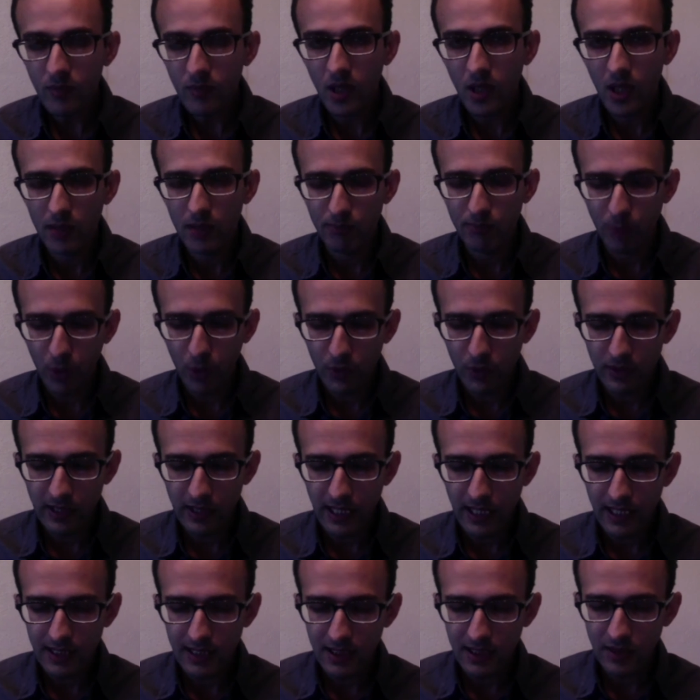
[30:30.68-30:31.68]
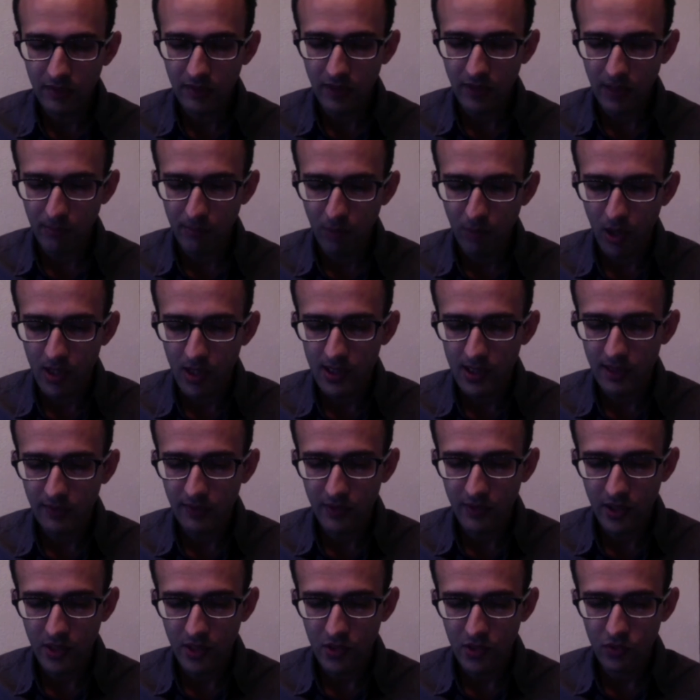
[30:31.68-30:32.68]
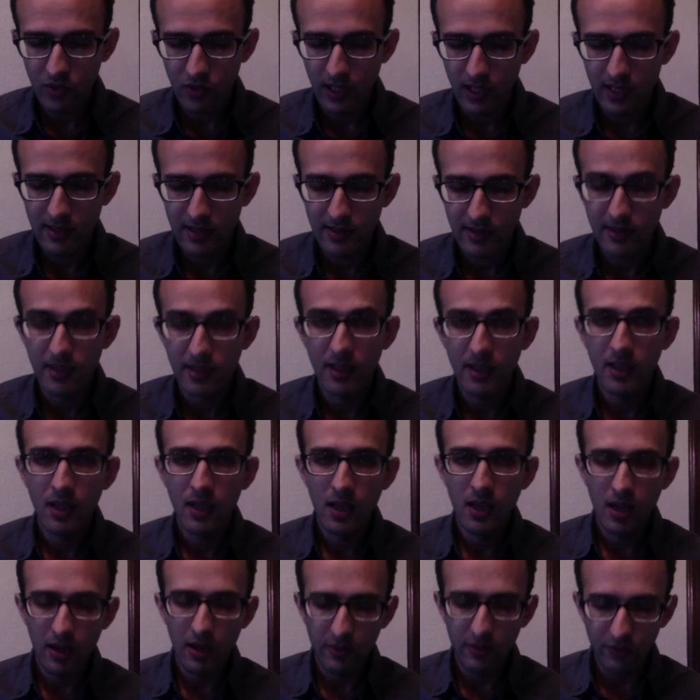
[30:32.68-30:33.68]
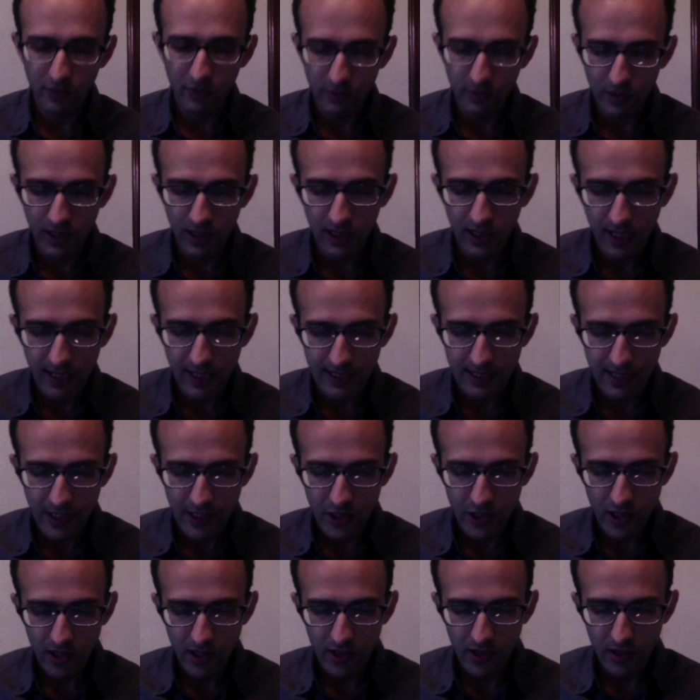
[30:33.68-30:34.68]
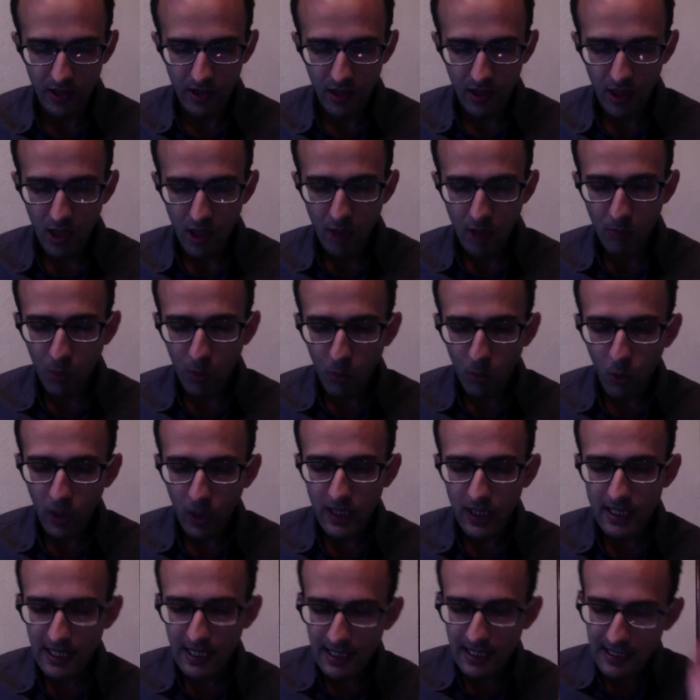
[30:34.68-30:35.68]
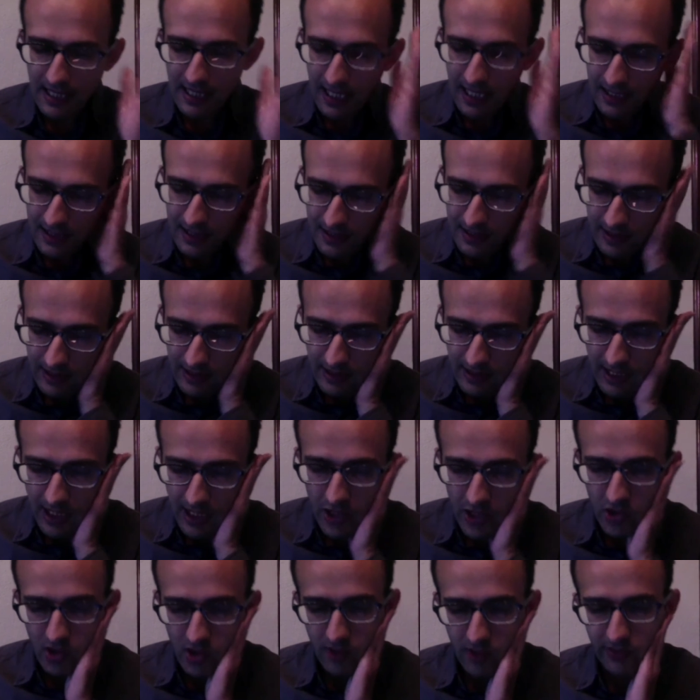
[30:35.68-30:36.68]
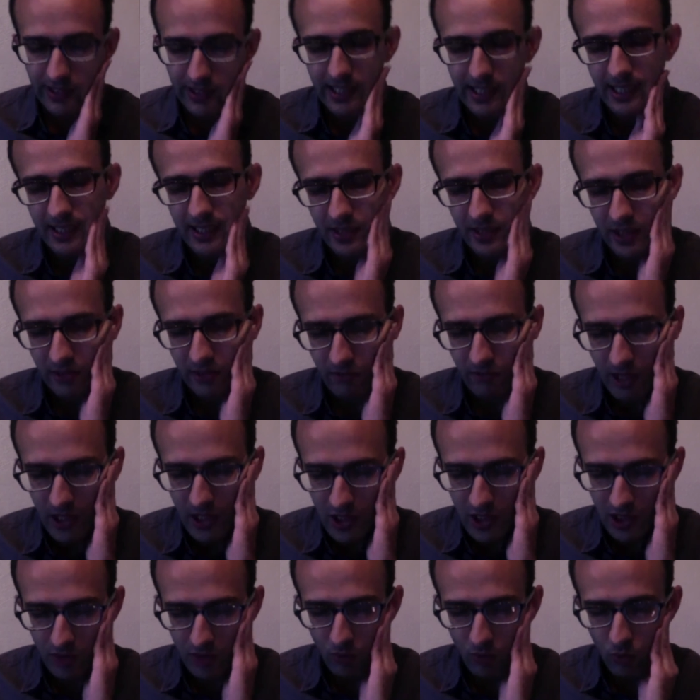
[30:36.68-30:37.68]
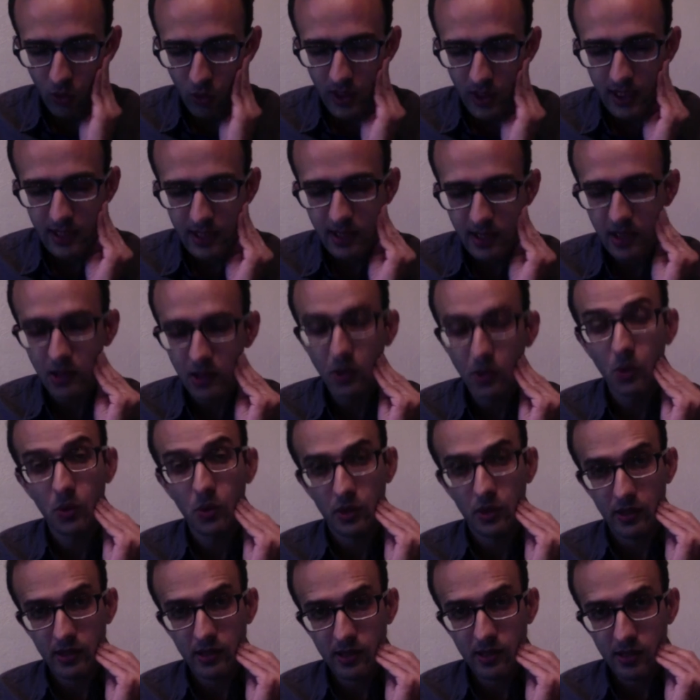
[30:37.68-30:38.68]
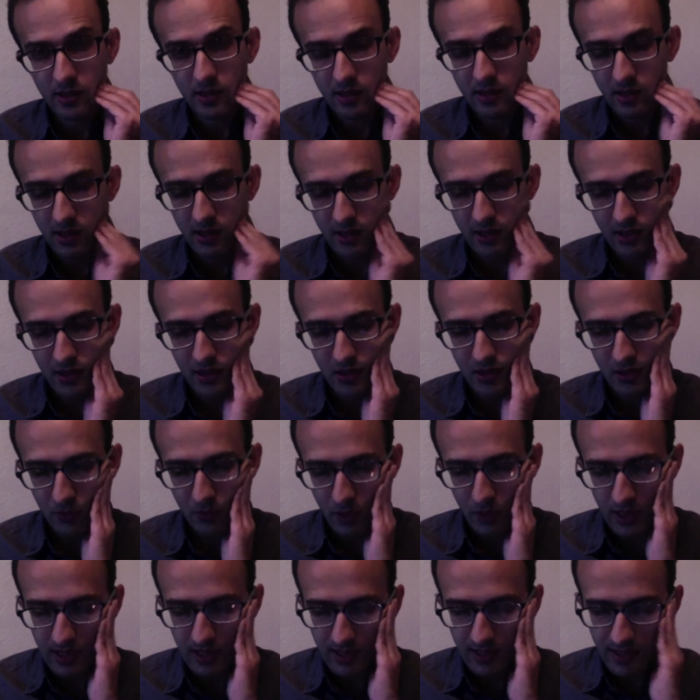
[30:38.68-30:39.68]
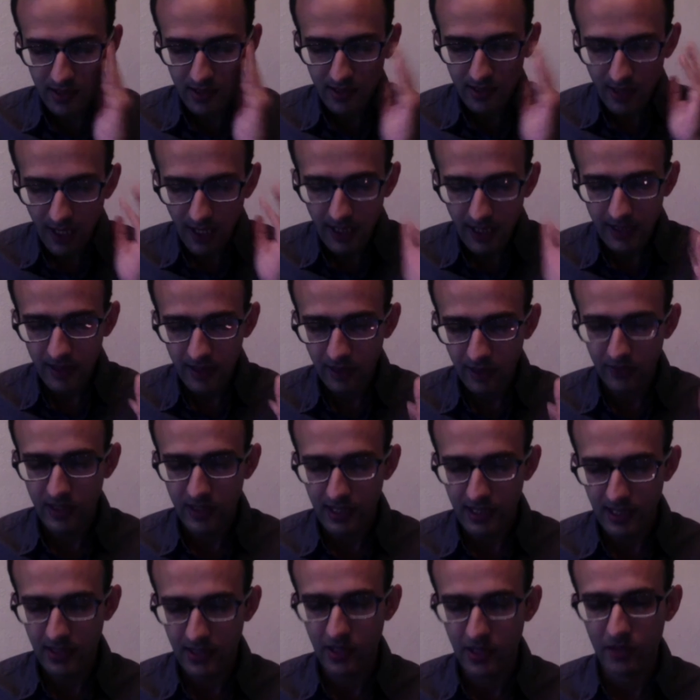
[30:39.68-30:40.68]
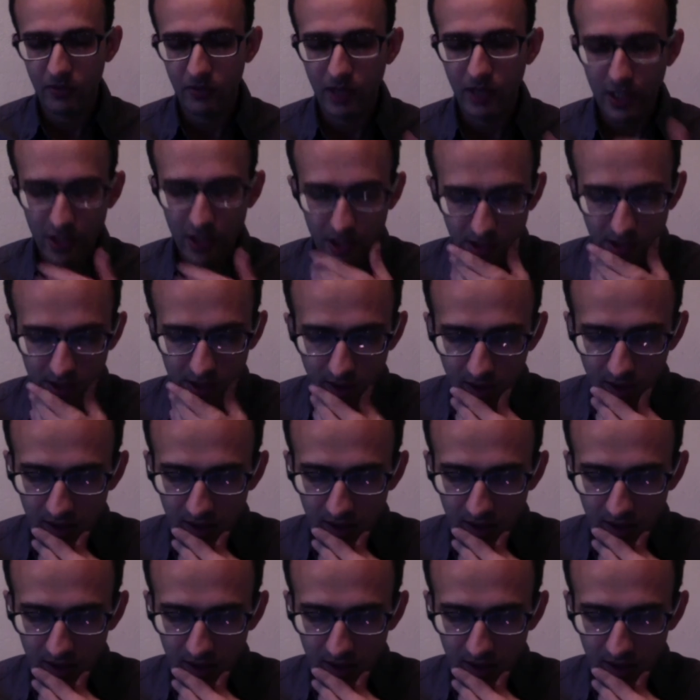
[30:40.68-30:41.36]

on both negative and positive constraints of realization. But what is exactly the nature of this integration? What is the locus? What is the site of this integration?